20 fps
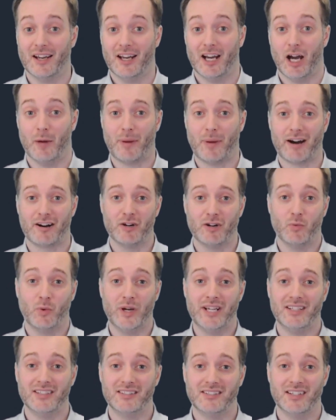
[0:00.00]
apparent
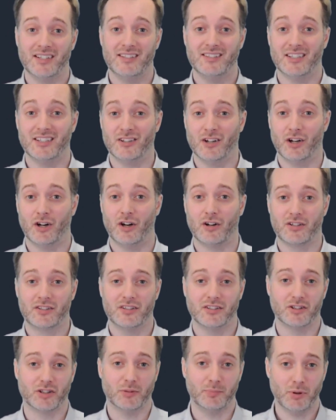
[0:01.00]
weaknesses in
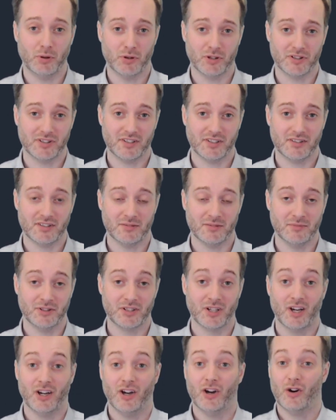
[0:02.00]
Okta support systems,
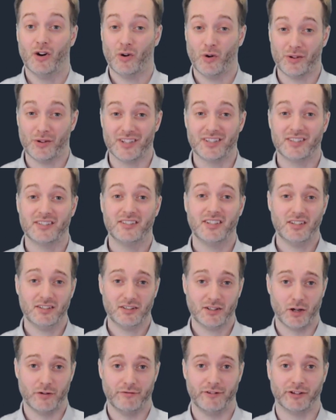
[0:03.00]
or the
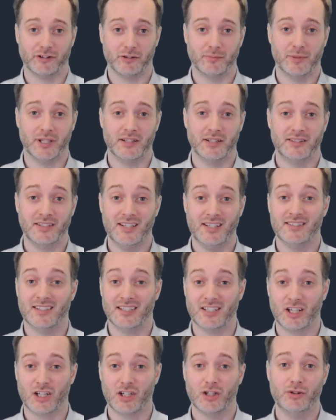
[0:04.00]
Cisco vulnerabilities,
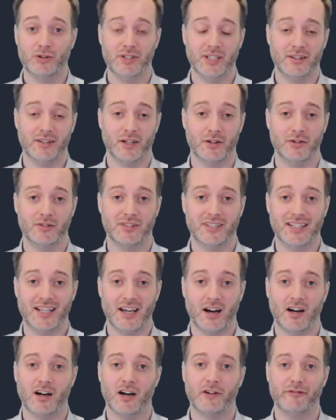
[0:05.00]
including those in the
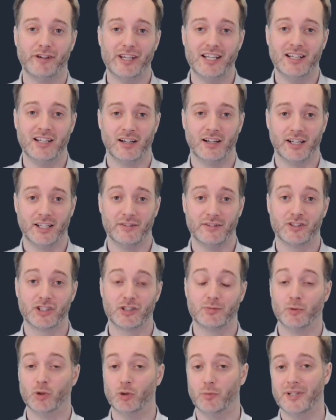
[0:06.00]
RV line of
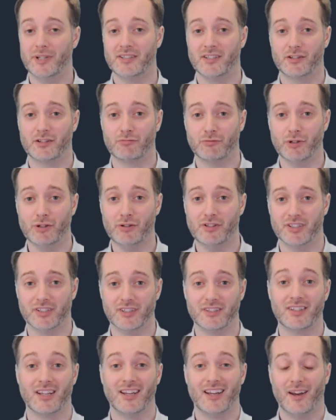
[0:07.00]
small business
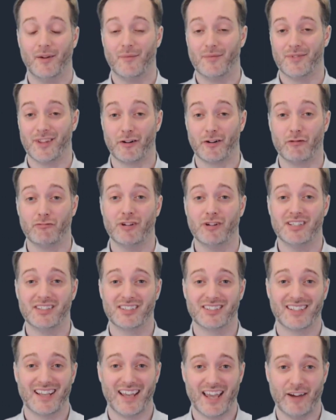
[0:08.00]
routers, there are
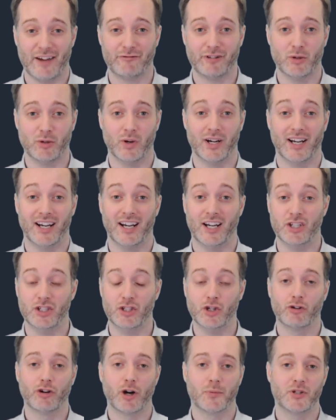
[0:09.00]
risks everywhere and
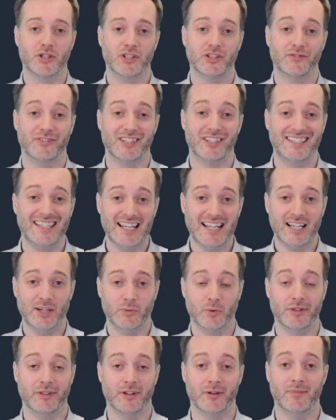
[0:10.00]
your options for dealing
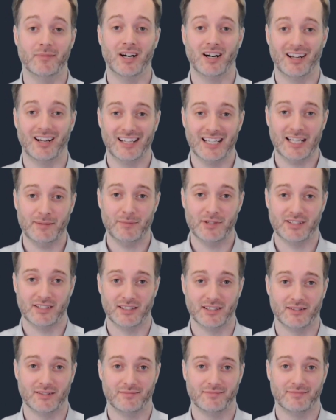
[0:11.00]
with them are limited.